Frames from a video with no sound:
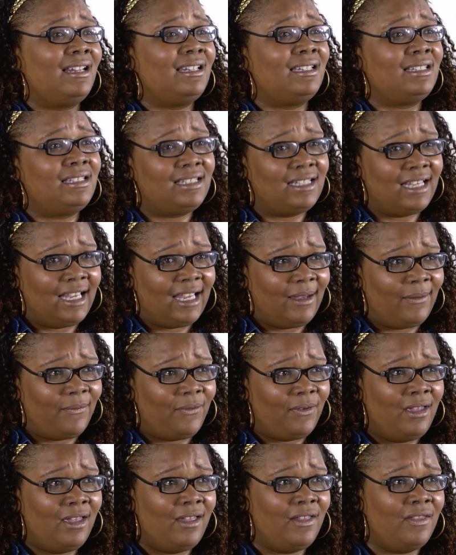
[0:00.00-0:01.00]
is safe,
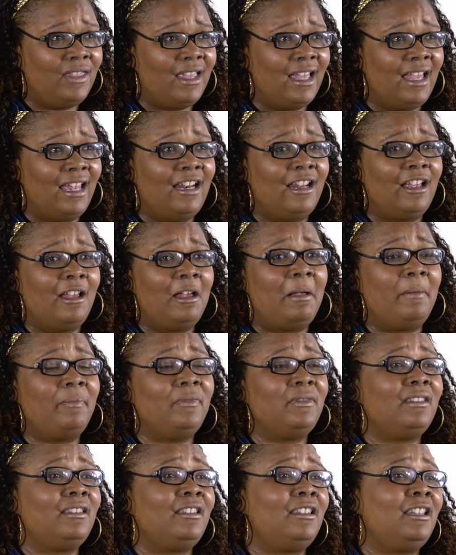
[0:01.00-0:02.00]

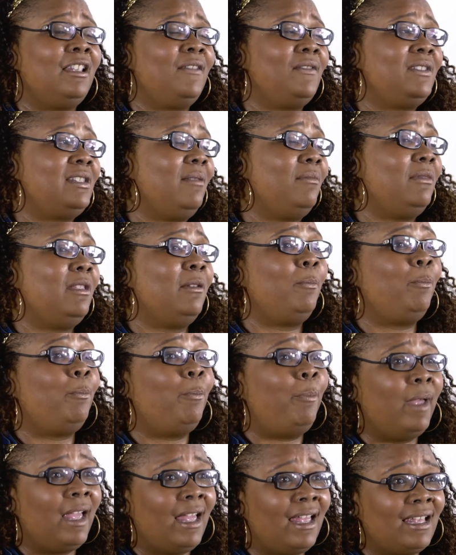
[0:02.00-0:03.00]
that gives them the
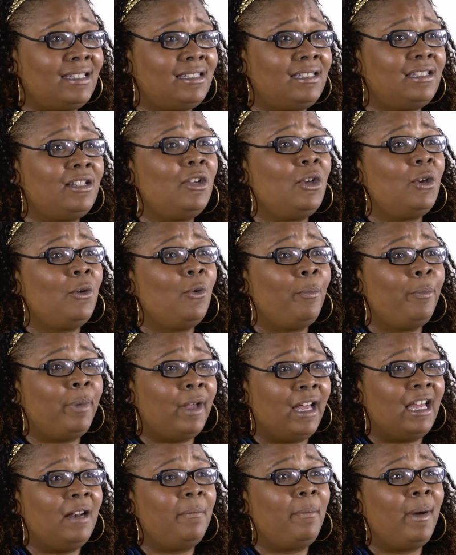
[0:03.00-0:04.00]
best
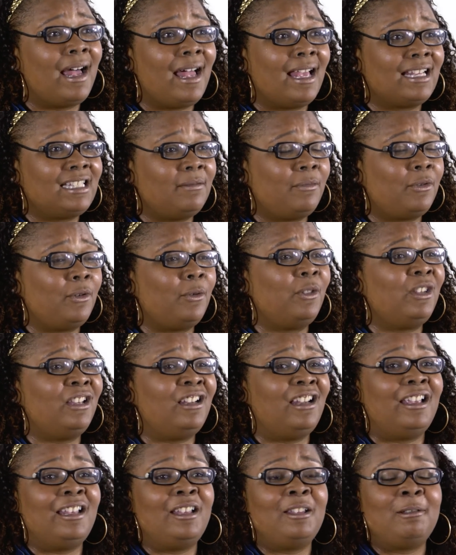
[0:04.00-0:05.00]
bud possible.
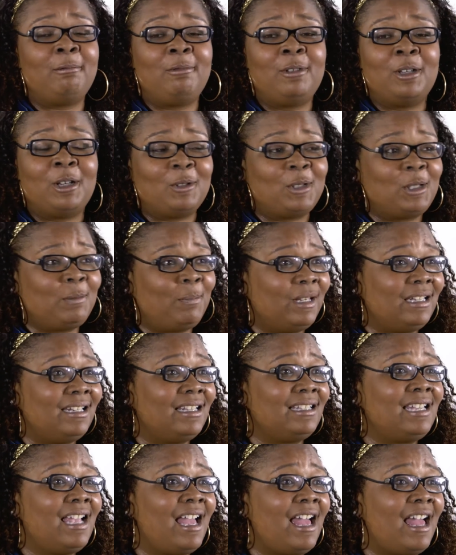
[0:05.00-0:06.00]
They,
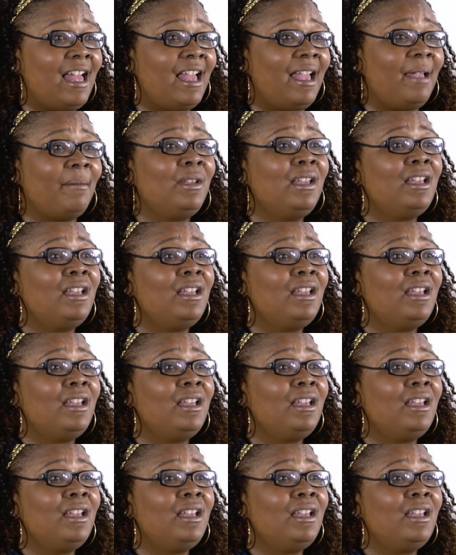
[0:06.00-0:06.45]
spending time